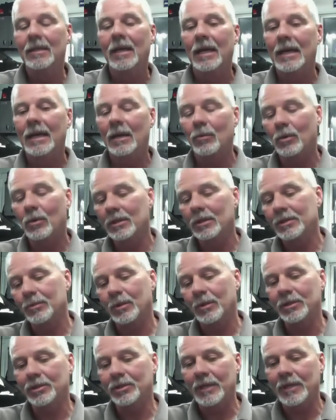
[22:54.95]
And then
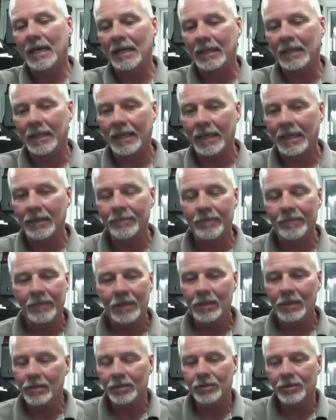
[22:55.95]
once you dial it in,
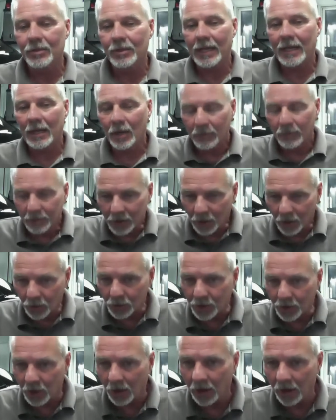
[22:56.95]
you just do that over the whole
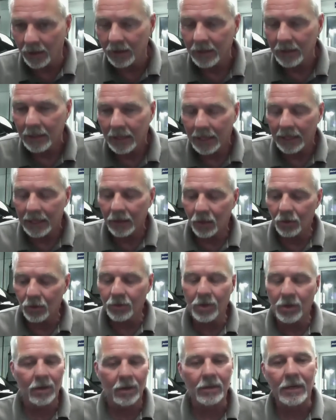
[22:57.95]
car, and the whole
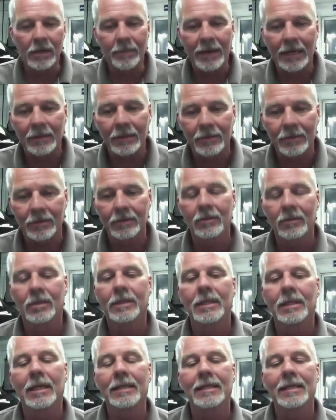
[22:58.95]
car will come out
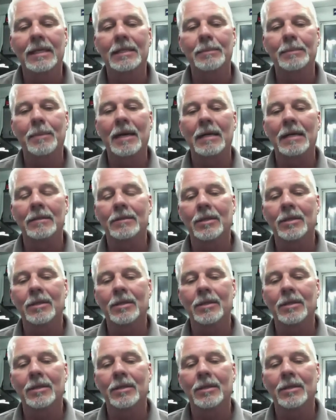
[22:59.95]
looking like that spot.